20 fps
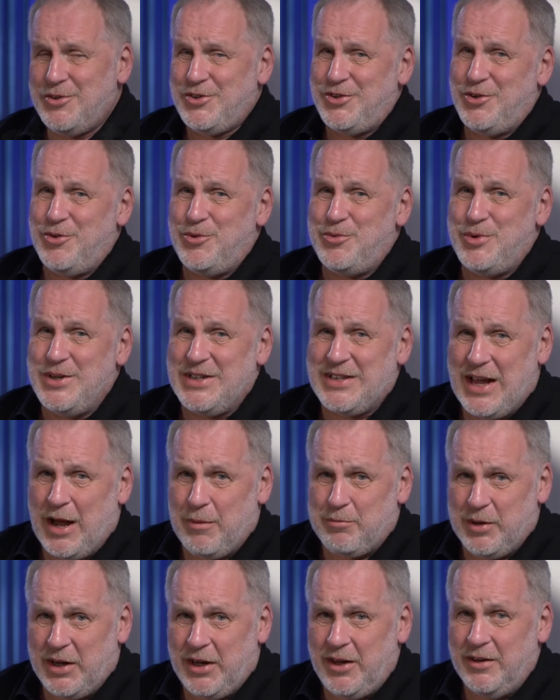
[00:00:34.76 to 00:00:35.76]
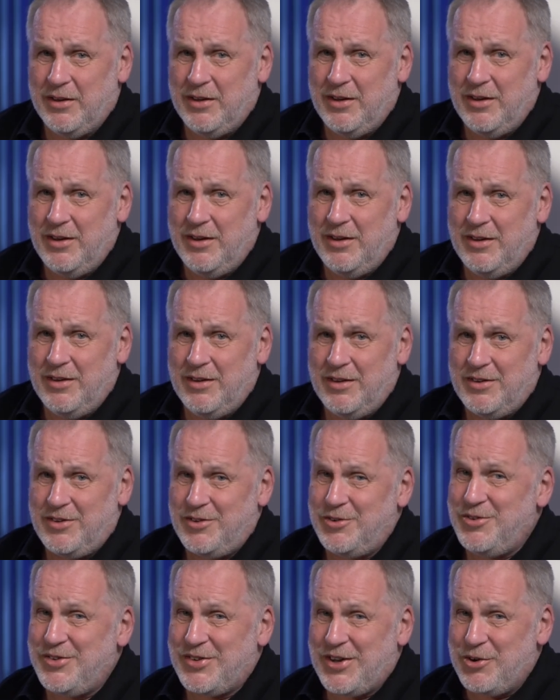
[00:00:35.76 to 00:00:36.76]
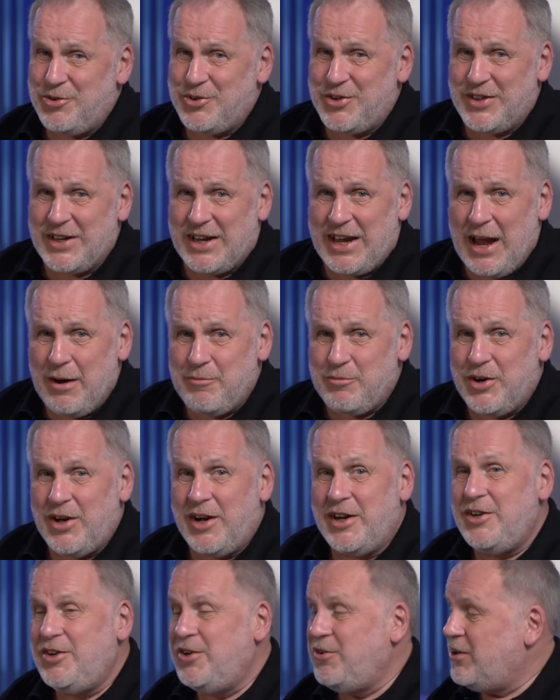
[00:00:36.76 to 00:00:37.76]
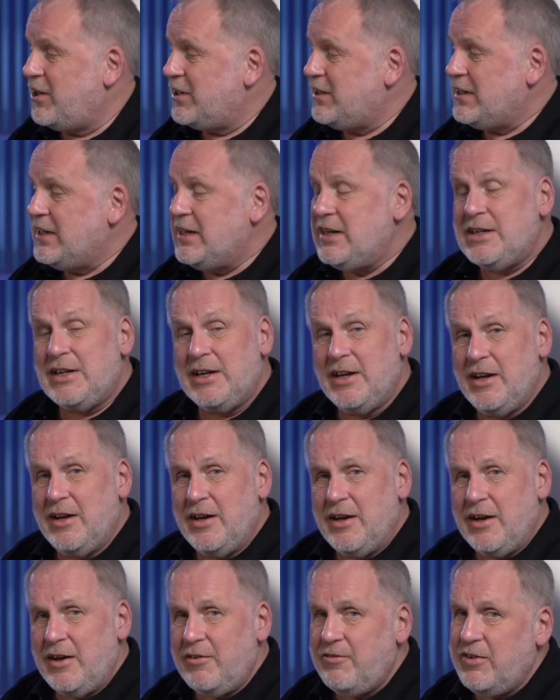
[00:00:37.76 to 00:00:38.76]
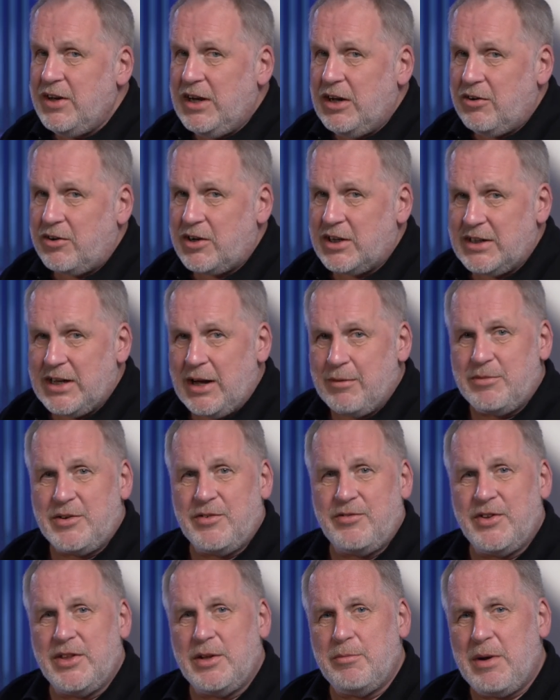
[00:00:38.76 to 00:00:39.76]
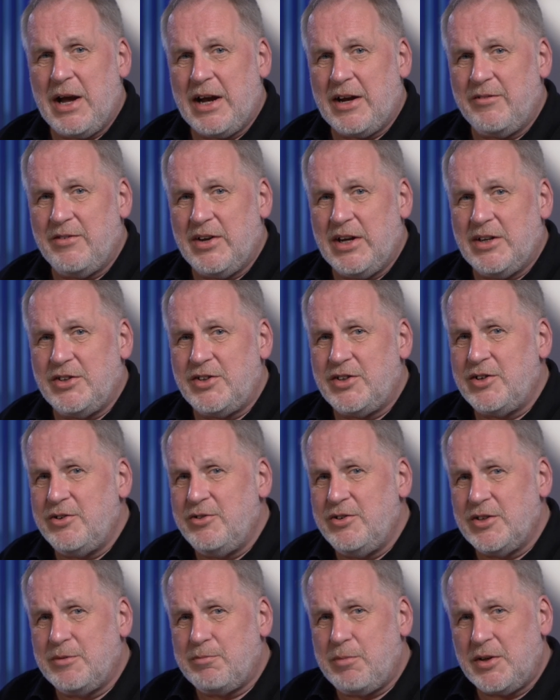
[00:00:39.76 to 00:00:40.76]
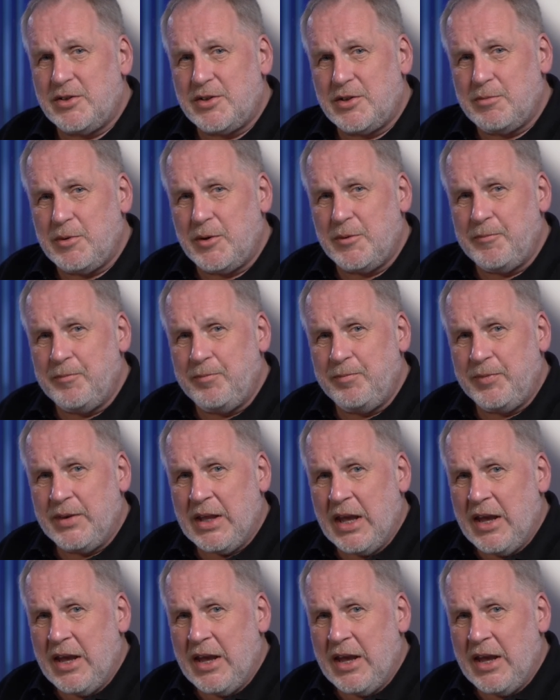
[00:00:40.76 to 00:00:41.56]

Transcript: wasn't always happy. As soon as I ordered the camera, I knew I'd need a V-lock adapter for the back of it as soon as possible.